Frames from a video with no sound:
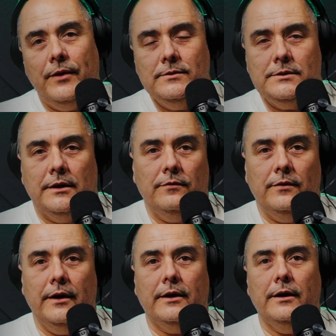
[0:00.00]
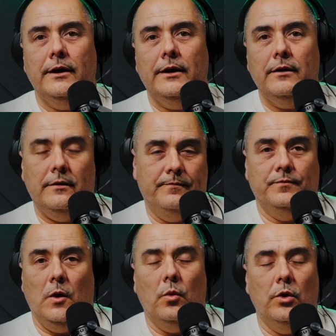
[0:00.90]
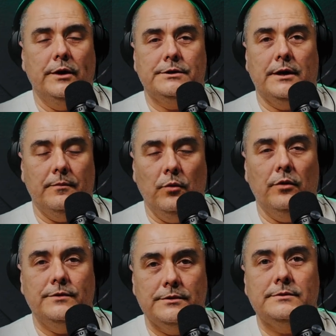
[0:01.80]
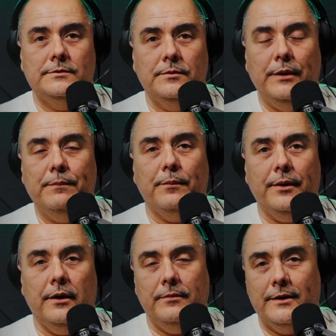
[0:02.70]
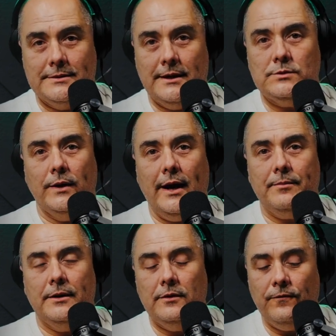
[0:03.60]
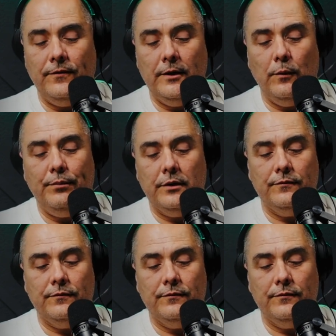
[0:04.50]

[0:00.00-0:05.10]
that was kind of like a warning shot, more of just be prepared, because that's what happened in the final part